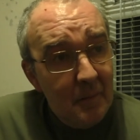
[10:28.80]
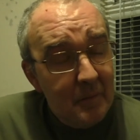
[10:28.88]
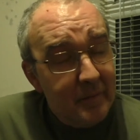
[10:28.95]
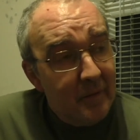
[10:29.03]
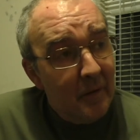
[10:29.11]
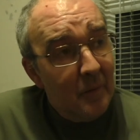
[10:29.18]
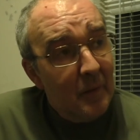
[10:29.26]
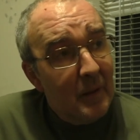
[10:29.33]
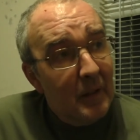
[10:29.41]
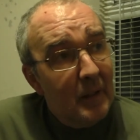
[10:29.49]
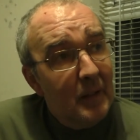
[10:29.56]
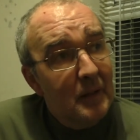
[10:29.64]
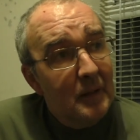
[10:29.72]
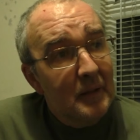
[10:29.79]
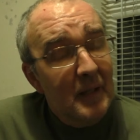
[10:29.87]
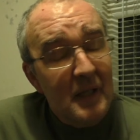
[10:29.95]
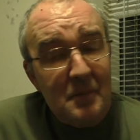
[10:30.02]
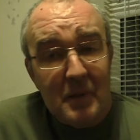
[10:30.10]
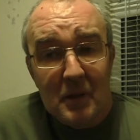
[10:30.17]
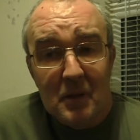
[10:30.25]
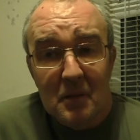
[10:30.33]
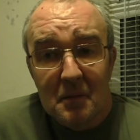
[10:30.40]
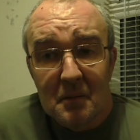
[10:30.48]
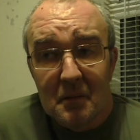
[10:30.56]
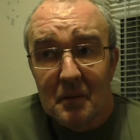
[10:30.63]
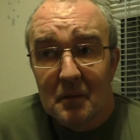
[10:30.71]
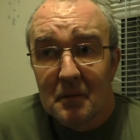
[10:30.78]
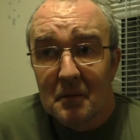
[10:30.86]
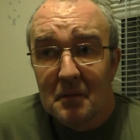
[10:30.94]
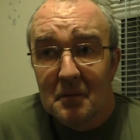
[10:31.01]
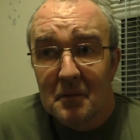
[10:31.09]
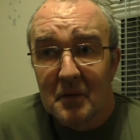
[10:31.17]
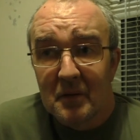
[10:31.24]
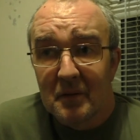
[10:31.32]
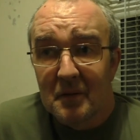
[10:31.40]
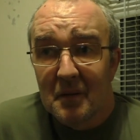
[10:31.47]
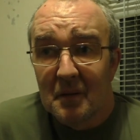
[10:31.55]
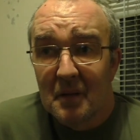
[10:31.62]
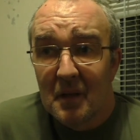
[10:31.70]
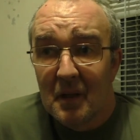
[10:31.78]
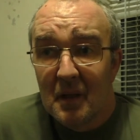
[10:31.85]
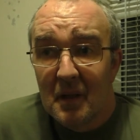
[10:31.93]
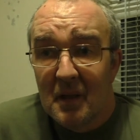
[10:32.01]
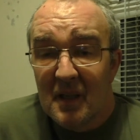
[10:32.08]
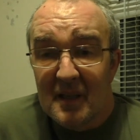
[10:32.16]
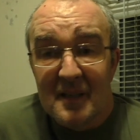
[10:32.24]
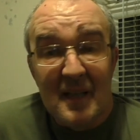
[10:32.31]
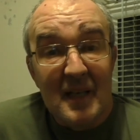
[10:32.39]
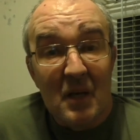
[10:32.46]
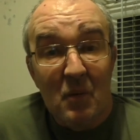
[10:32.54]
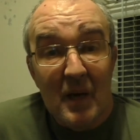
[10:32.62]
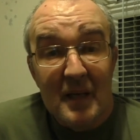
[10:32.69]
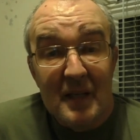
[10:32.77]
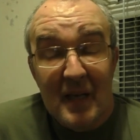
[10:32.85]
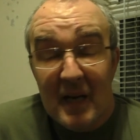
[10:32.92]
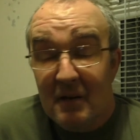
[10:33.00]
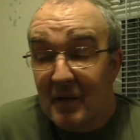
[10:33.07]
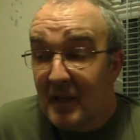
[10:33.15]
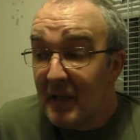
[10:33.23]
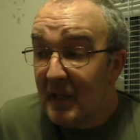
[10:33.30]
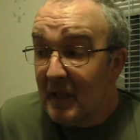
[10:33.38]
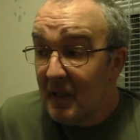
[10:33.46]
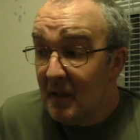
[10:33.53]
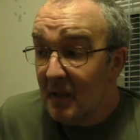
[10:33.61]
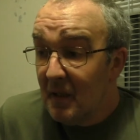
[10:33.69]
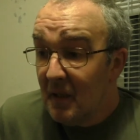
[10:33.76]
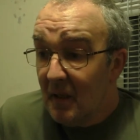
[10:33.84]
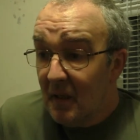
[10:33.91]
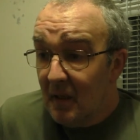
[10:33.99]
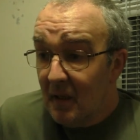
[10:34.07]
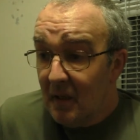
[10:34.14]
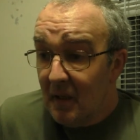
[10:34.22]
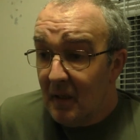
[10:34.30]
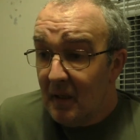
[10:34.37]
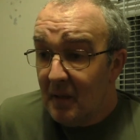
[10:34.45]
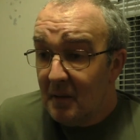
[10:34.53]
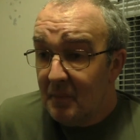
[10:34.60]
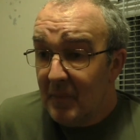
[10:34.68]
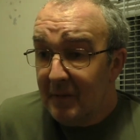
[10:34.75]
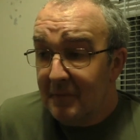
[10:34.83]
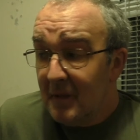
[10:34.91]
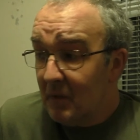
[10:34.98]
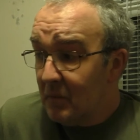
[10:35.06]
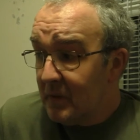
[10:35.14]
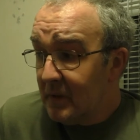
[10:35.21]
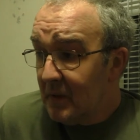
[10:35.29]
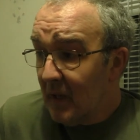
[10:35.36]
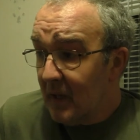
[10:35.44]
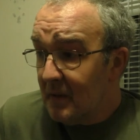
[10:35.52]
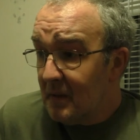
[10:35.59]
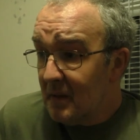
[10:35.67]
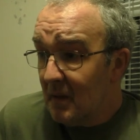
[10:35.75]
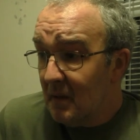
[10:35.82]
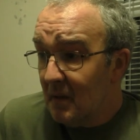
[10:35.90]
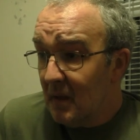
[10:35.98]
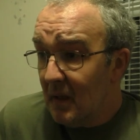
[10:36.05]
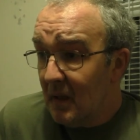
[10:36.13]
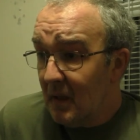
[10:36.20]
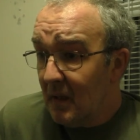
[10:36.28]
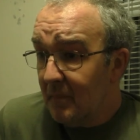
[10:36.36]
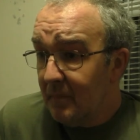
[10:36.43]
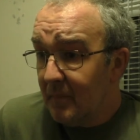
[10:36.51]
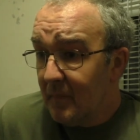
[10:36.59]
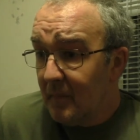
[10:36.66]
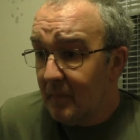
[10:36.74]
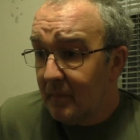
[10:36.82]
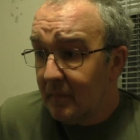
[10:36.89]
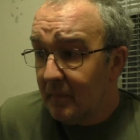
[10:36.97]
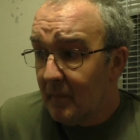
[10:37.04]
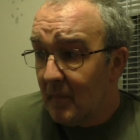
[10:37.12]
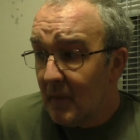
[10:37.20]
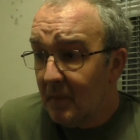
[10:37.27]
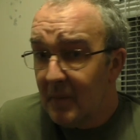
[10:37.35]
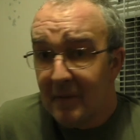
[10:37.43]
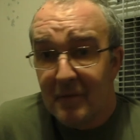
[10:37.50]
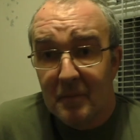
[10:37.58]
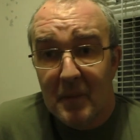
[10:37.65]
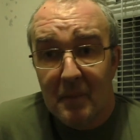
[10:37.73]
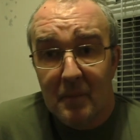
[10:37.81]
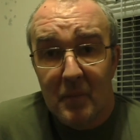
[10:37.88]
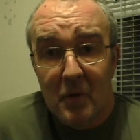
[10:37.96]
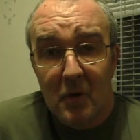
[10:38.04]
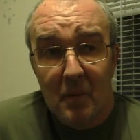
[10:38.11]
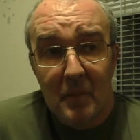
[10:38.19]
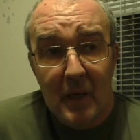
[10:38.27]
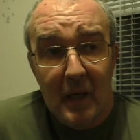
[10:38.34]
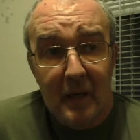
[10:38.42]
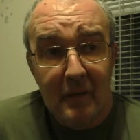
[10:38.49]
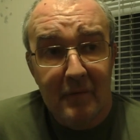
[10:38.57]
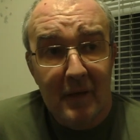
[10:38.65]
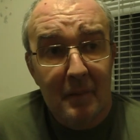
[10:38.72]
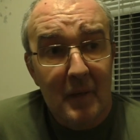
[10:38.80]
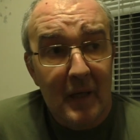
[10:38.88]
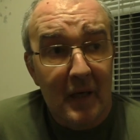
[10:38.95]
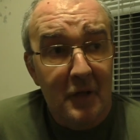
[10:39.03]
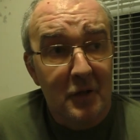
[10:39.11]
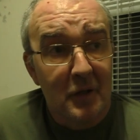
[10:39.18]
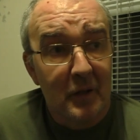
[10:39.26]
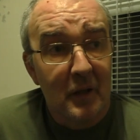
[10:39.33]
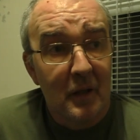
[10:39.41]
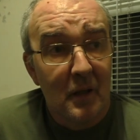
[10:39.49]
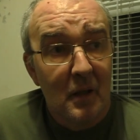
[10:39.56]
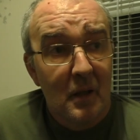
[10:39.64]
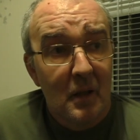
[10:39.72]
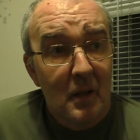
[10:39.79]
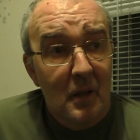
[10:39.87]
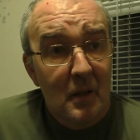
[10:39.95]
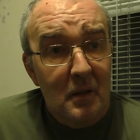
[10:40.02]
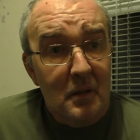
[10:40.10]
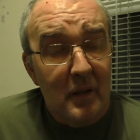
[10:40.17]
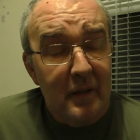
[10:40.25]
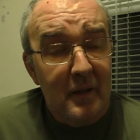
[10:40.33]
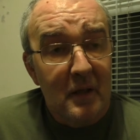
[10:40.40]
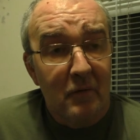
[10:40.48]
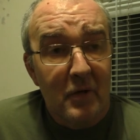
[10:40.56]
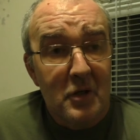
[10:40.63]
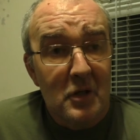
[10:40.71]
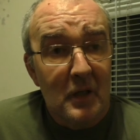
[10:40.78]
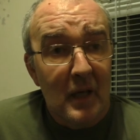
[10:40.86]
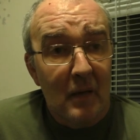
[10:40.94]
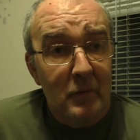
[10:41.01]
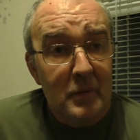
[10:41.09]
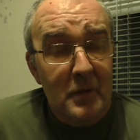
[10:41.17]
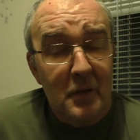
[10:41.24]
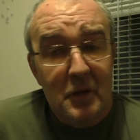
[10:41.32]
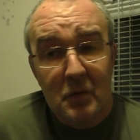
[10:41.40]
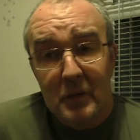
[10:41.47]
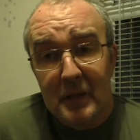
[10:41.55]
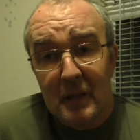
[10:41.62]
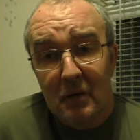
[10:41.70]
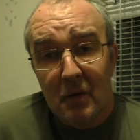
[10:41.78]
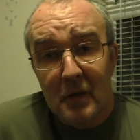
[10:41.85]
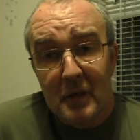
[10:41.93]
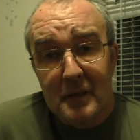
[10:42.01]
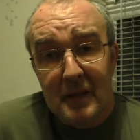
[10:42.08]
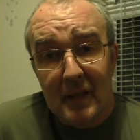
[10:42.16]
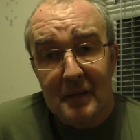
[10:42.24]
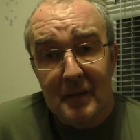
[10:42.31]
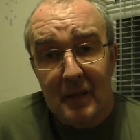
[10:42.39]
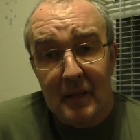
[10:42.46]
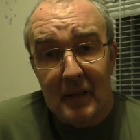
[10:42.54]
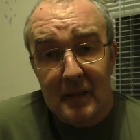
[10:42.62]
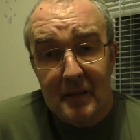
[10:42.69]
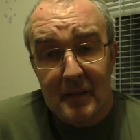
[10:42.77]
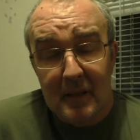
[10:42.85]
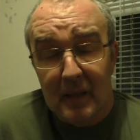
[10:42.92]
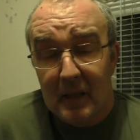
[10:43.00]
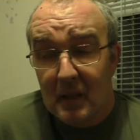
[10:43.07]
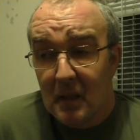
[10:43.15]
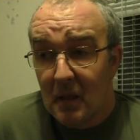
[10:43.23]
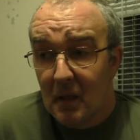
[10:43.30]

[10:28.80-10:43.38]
So yeah, it's been just a steady away day really. Beef dinner was nice. The beef had been brought by the family actually, because I think originally I was going to do a dinner on the Saturday, yesterday,